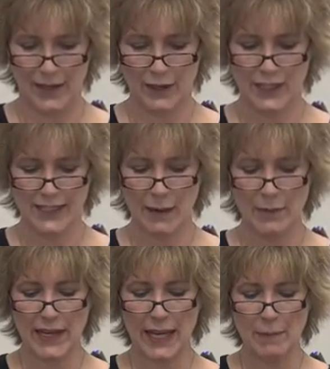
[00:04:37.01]
There's
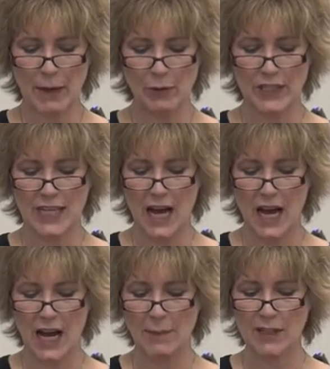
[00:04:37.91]
something about the
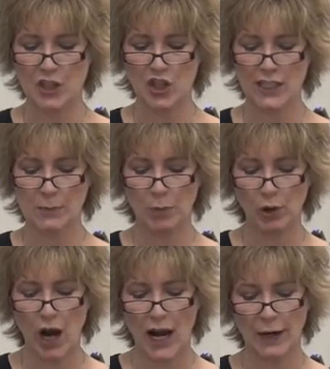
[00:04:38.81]
time that's just
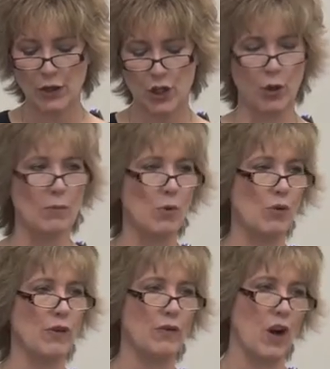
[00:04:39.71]
prior to a
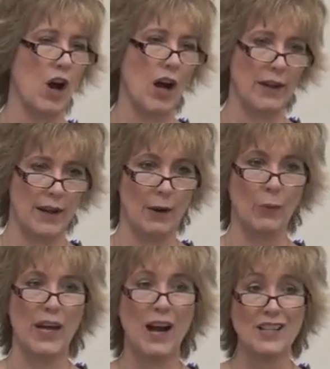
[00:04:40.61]
move of God,
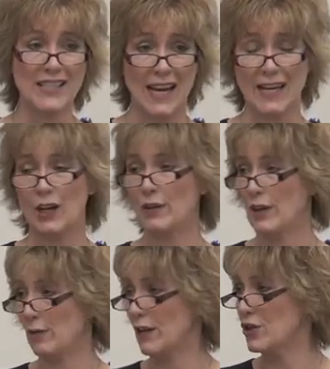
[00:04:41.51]
and we are standing on
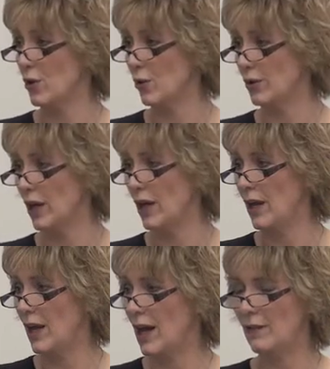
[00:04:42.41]
the threshold
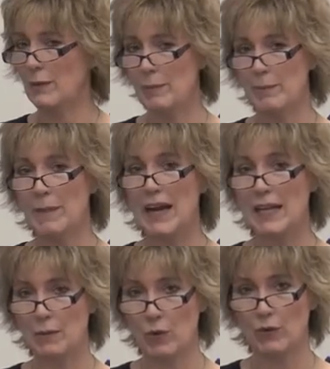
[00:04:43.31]
of a
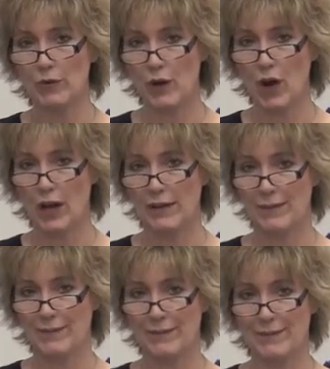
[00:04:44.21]
mighty move of God.
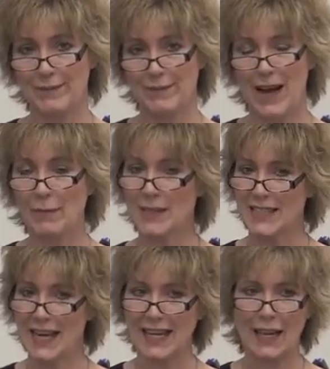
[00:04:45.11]
I've been
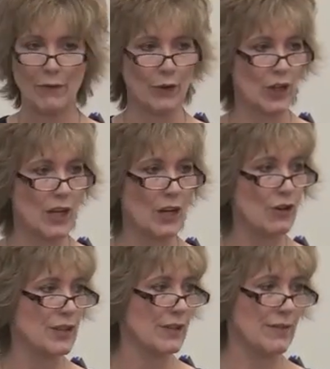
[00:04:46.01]
saying that for
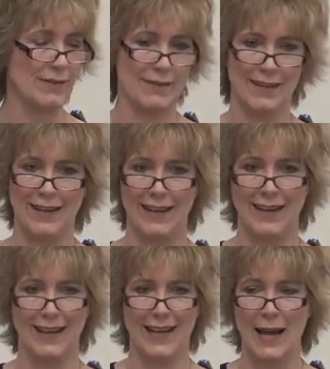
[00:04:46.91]
years.
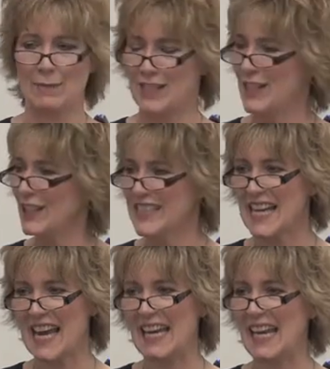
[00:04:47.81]
I'm still
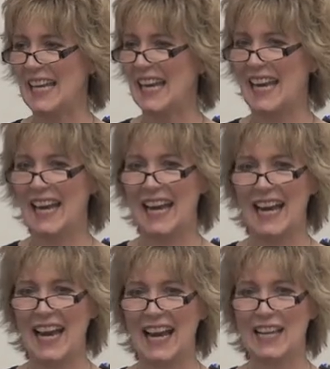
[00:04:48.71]
saying it
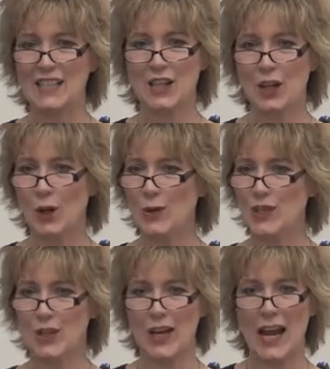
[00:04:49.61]
and it's
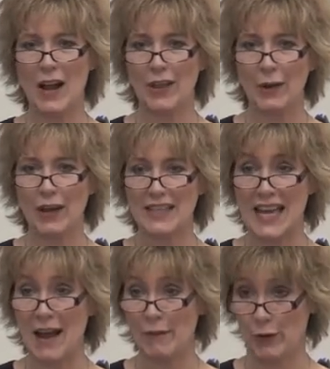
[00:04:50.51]
closer now than it's
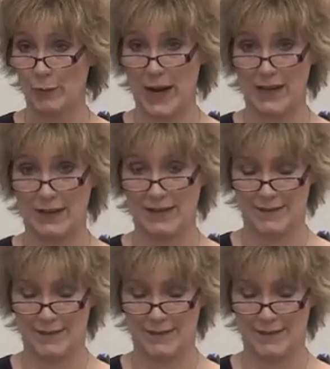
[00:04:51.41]
ever been.